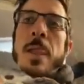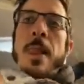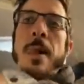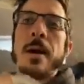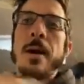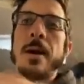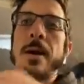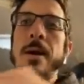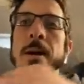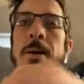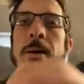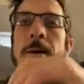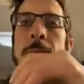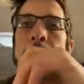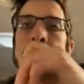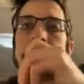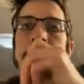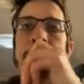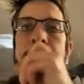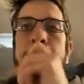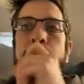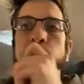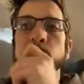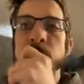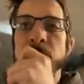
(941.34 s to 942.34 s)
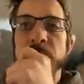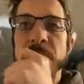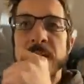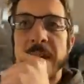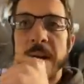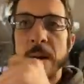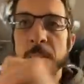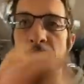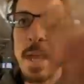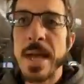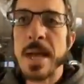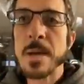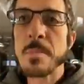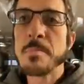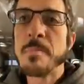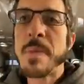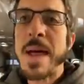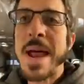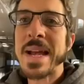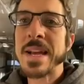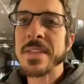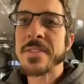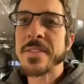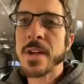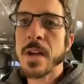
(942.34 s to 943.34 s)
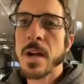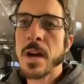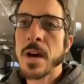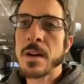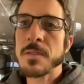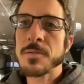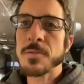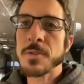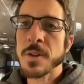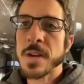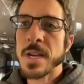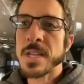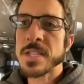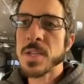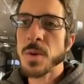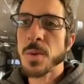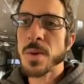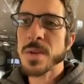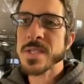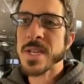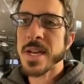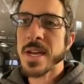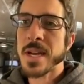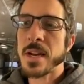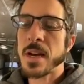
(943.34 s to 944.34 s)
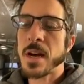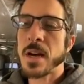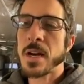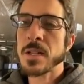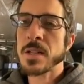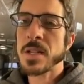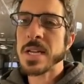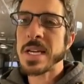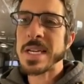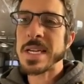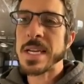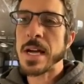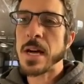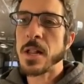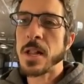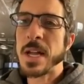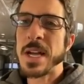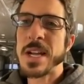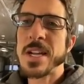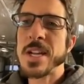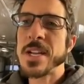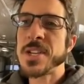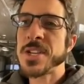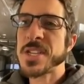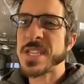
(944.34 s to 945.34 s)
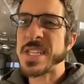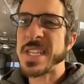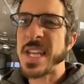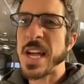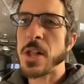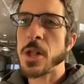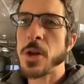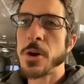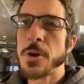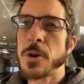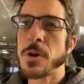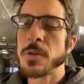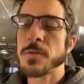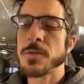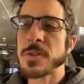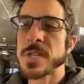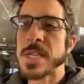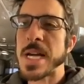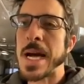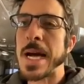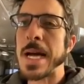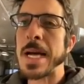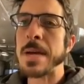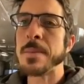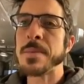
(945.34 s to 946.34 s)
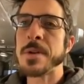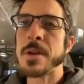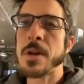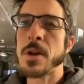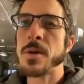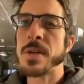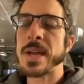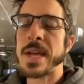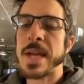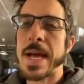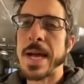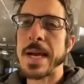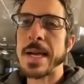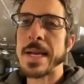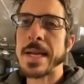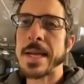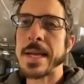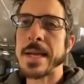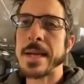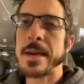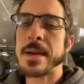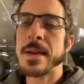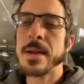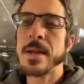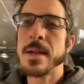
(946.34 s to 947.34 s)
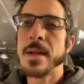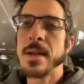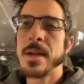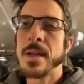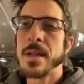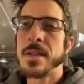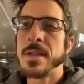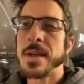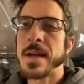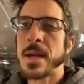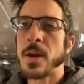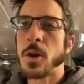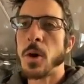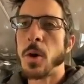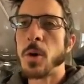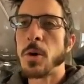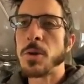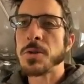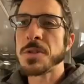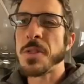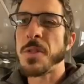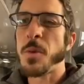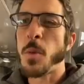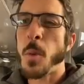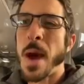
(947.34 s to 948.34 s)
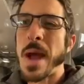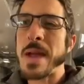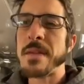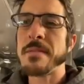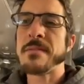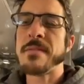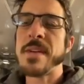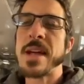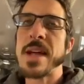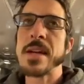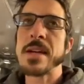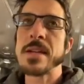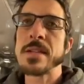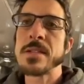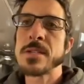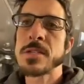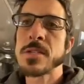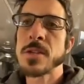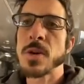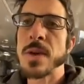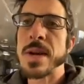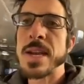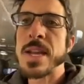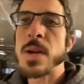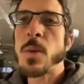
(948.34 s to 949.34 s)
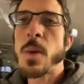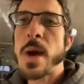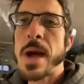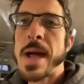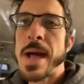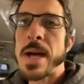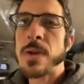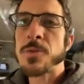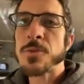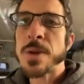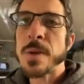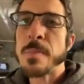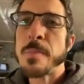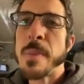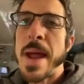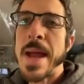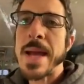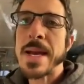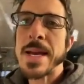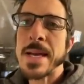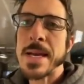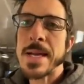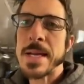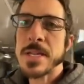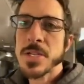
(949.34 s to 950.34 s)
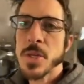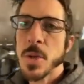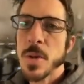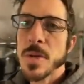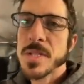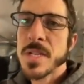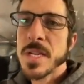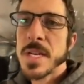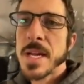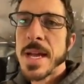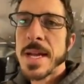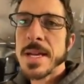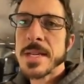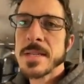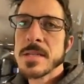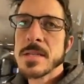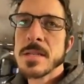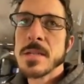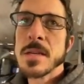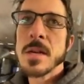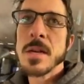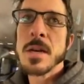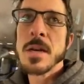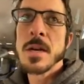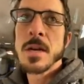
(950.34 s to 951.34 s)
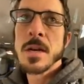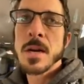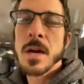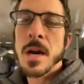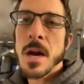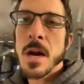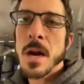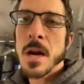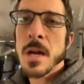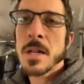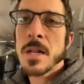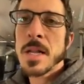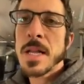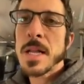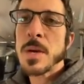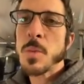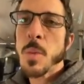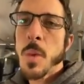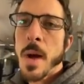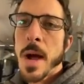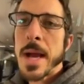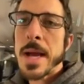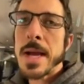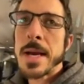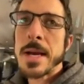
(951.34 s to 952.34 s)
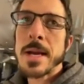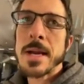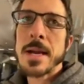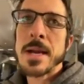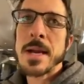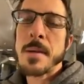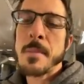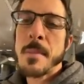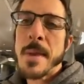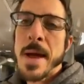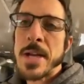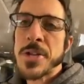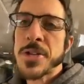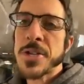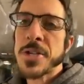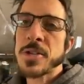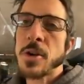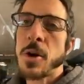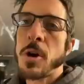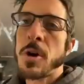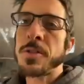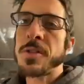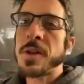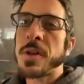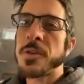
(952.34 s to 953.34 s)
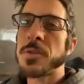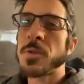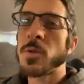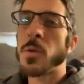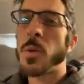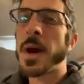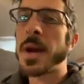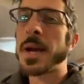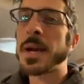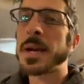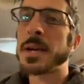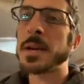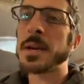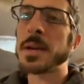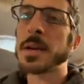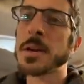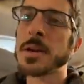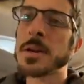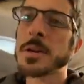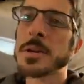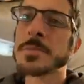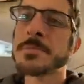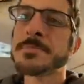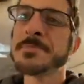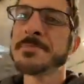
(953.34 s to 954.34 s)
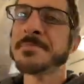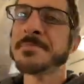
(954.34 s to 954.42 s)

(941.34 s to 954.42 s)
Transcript: Um, I went ahead and painted the cover because it was like an ugly yellow. It had just yellowed over time. You know, they kind of get they get old and the white fades. So anyway, I repainted it so it's a nice uh, clean white and it matches all the other white in here.